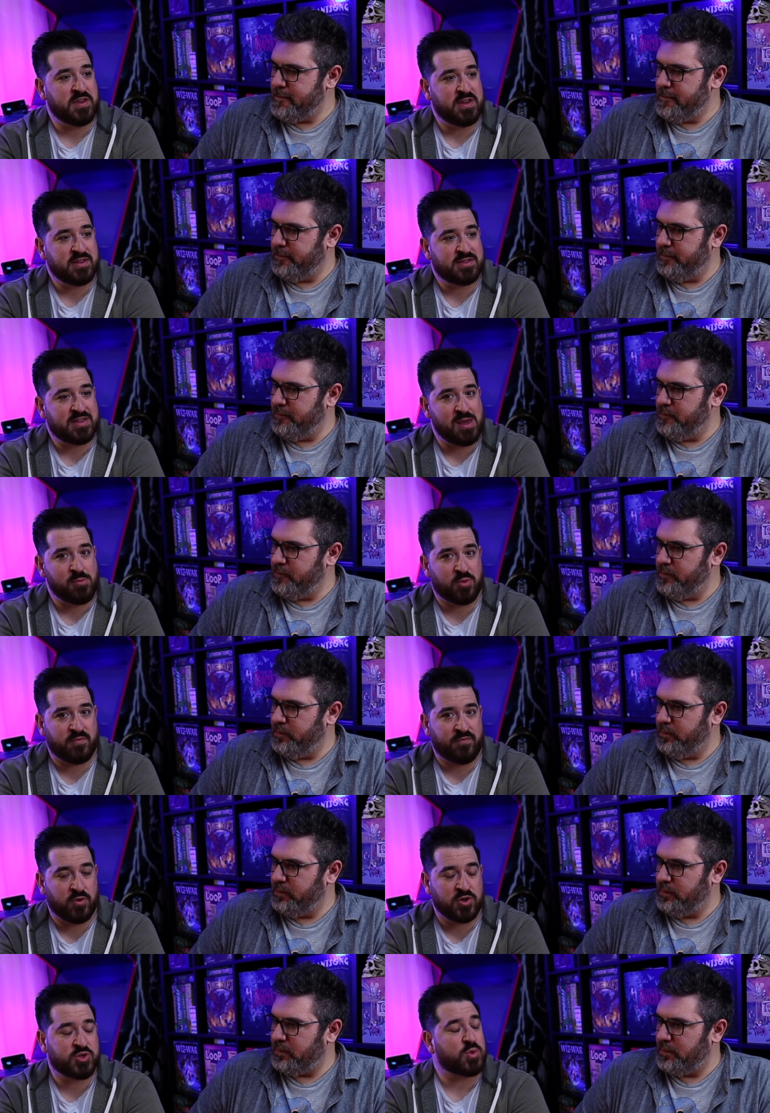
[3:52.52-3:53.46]
Speaker 1: the table
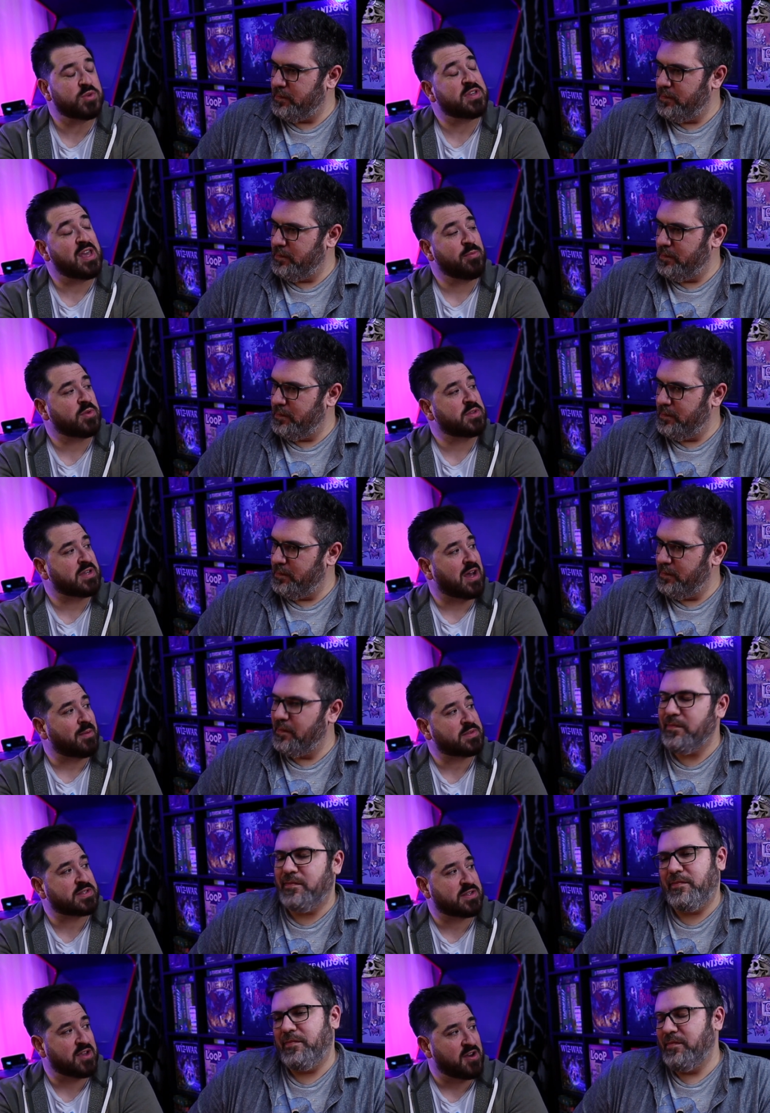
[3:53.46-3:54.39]
virtual
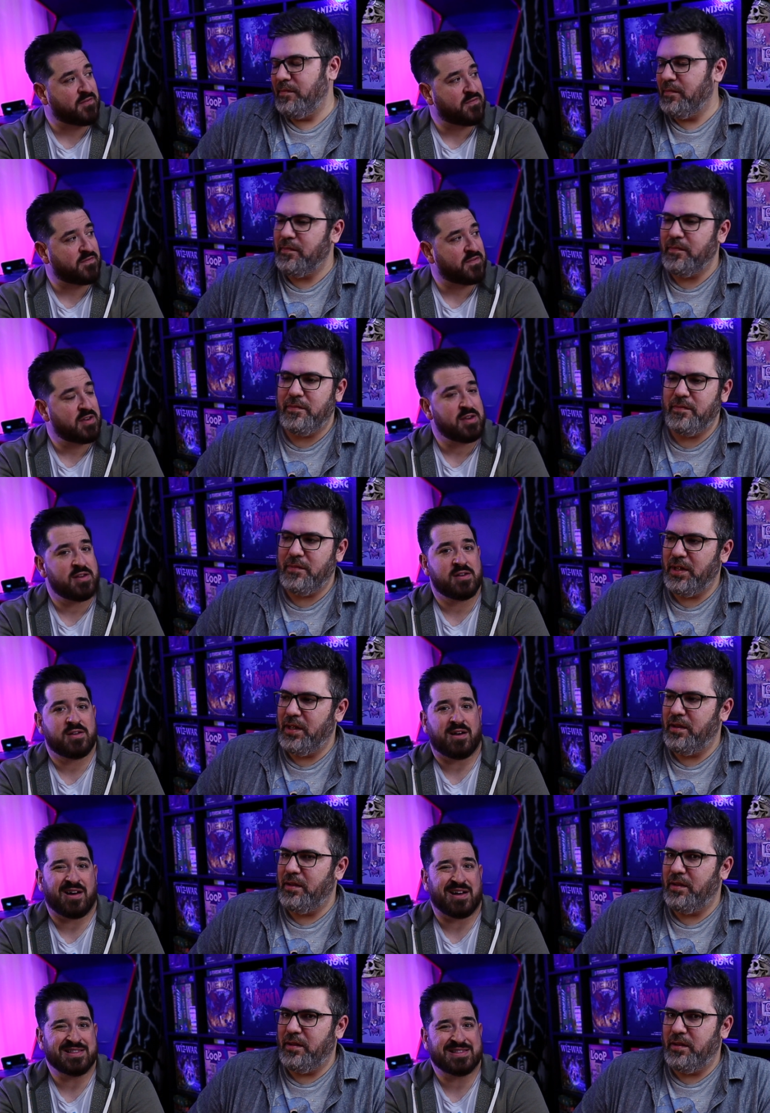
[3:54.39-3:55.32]
tabletop stuff
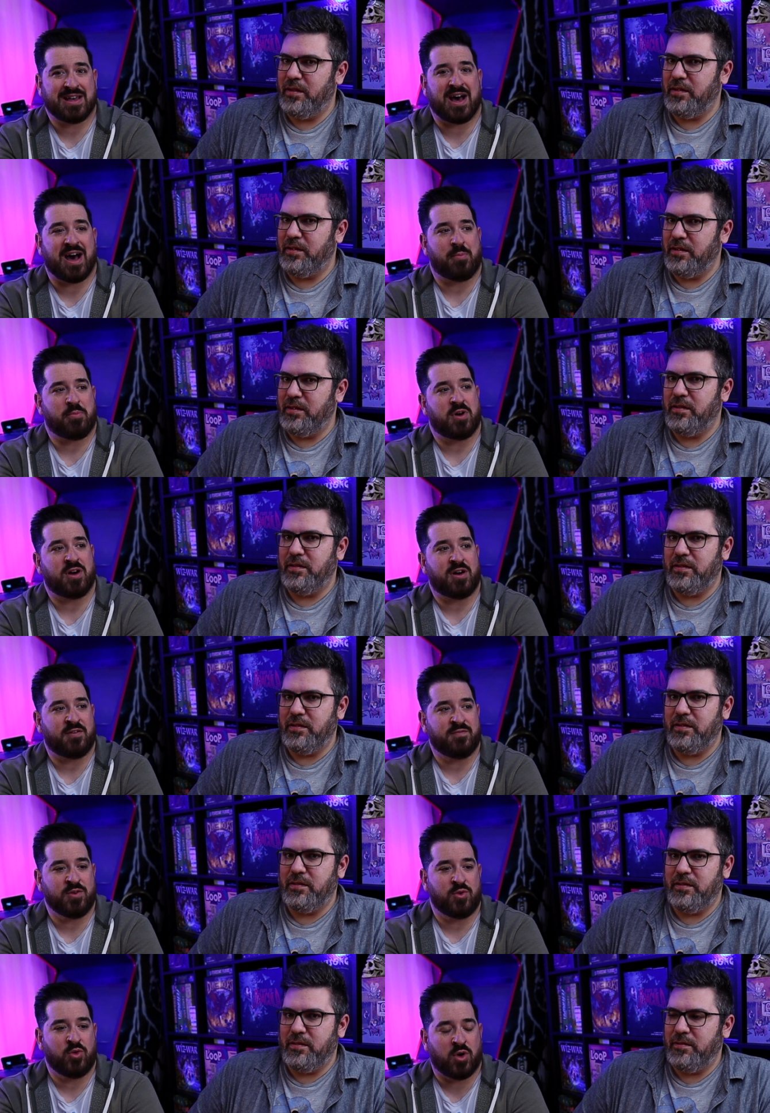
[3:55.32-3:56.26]
on top
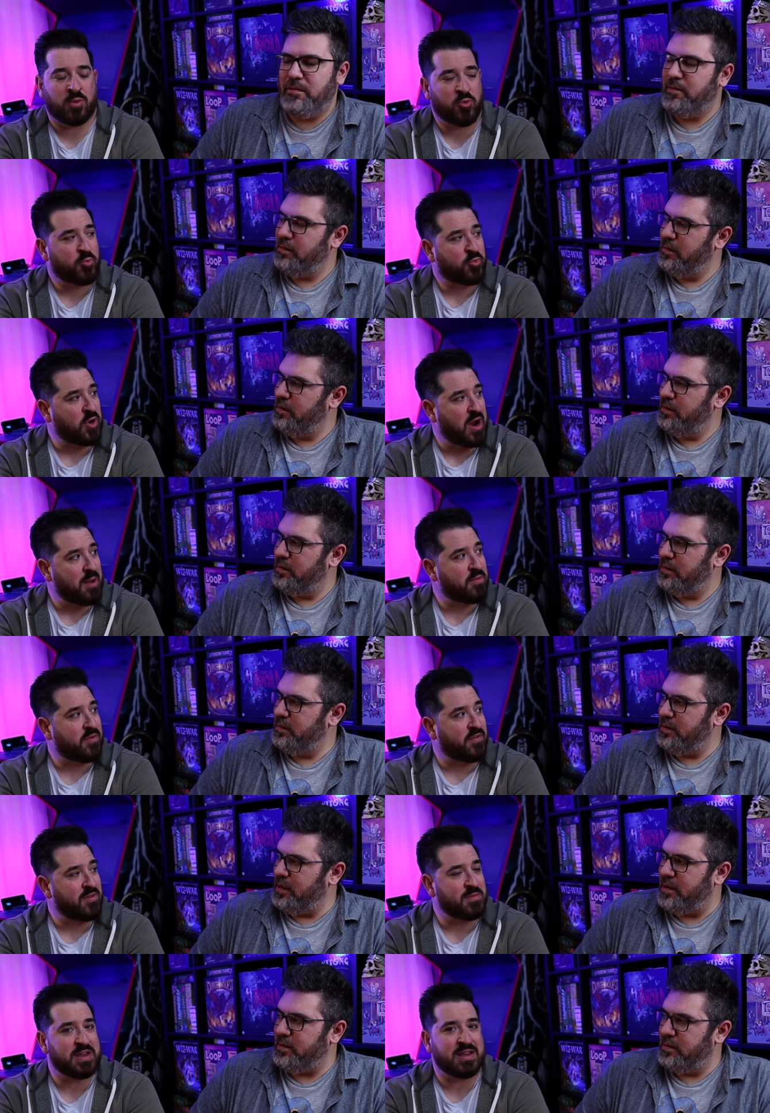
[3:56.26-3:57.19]
of your normal prep
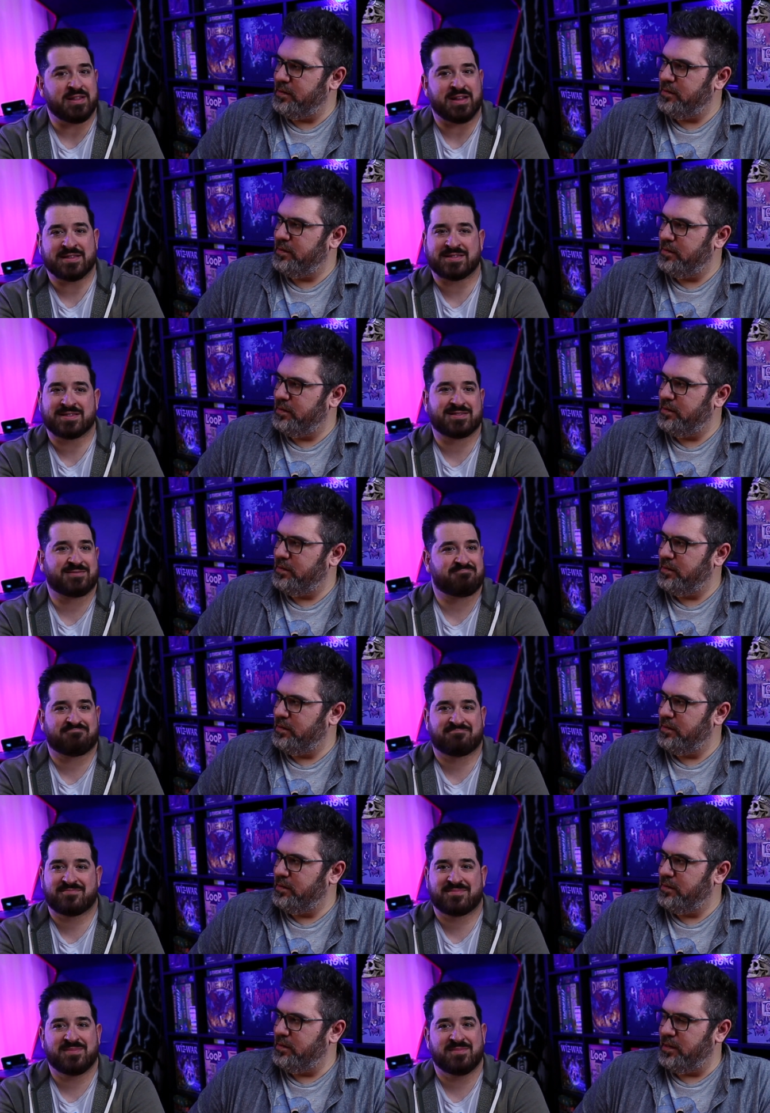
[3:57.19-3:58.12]
for me, and that's
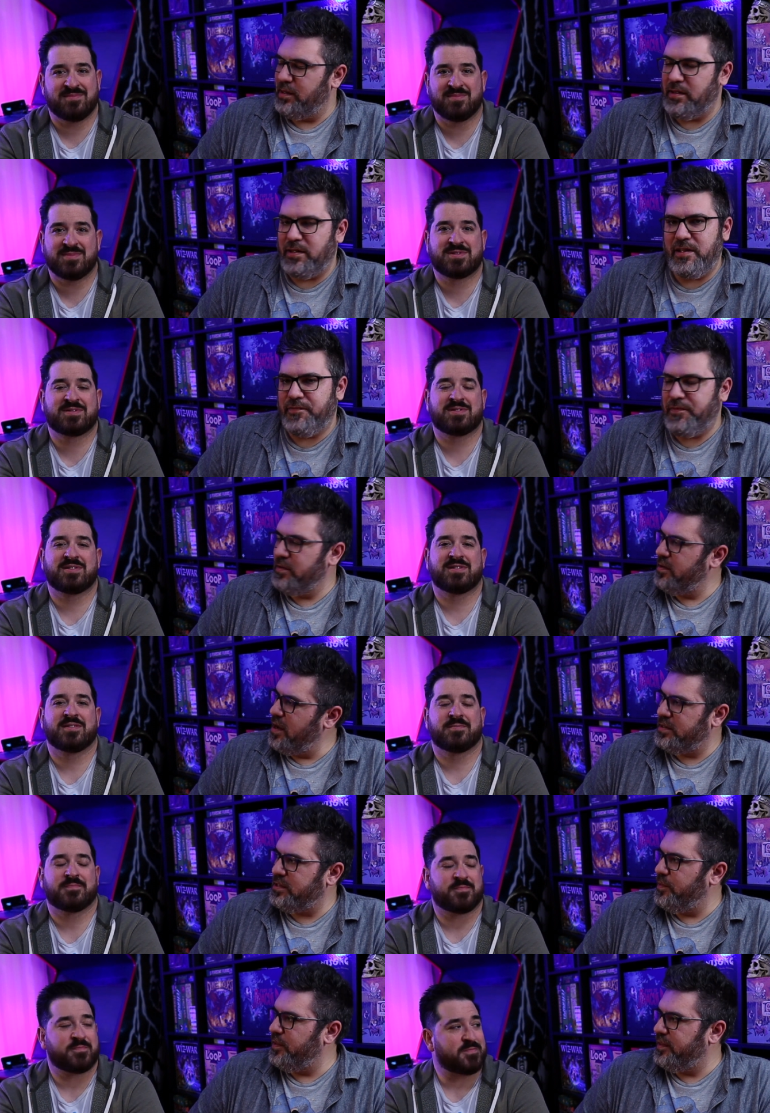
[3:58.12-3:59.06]
Speaker 2: if you're
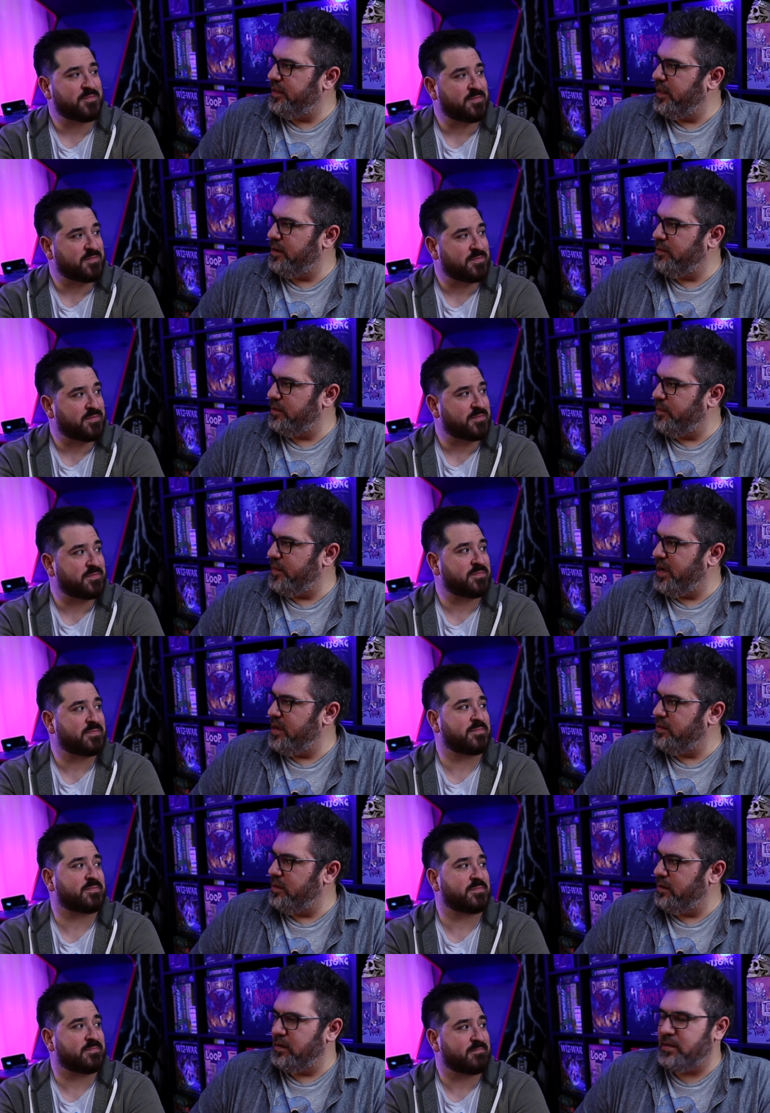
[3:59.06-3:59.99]
not doing theater of the
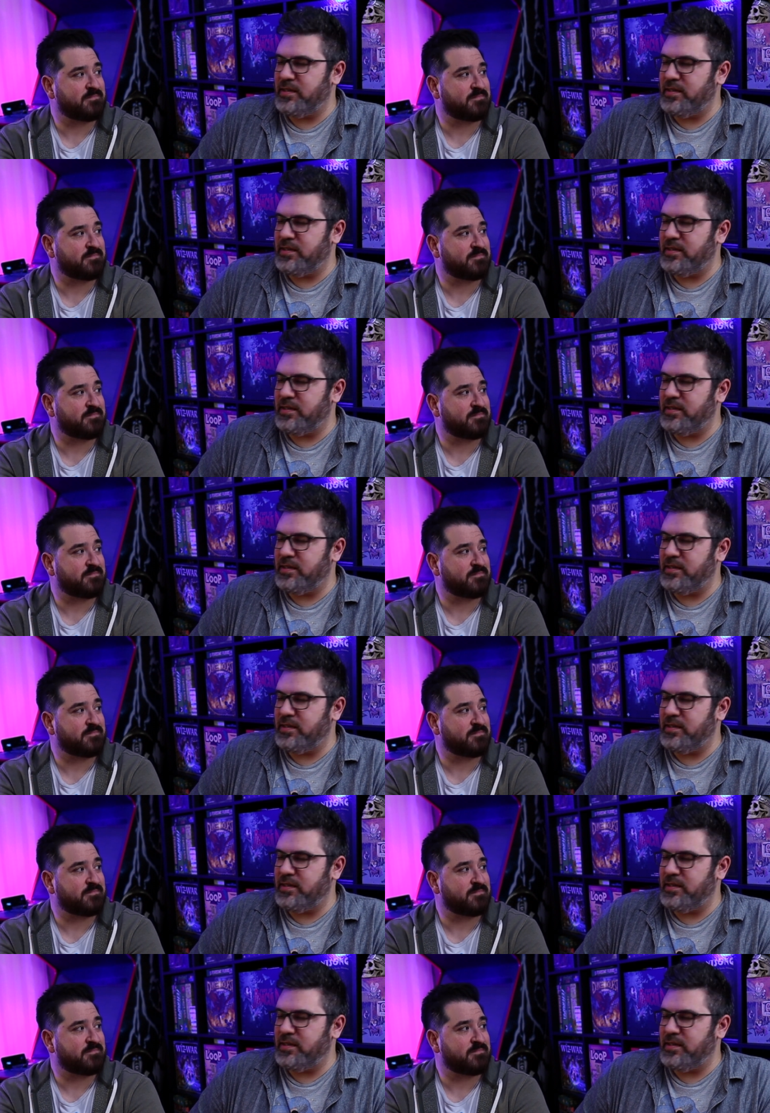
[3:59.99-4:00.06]
mind, you're